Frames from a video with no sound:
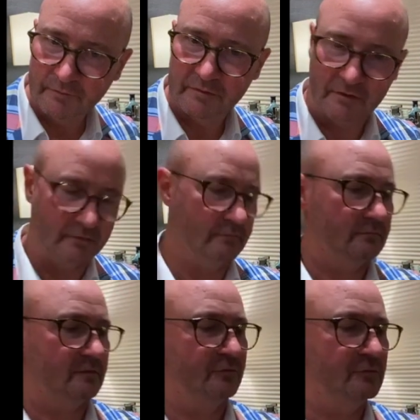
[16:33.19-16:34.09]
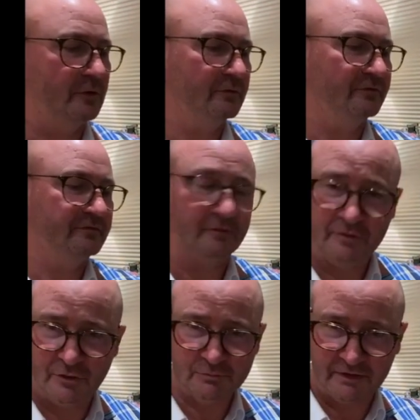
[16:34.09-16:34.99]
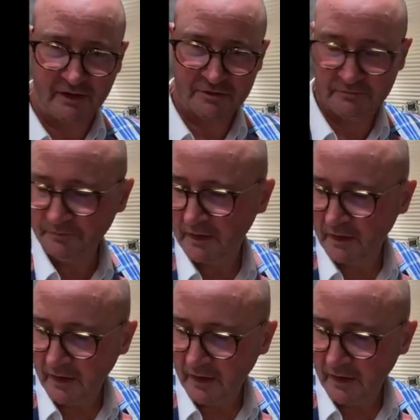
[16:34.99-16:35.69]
So small bottles, not huge production.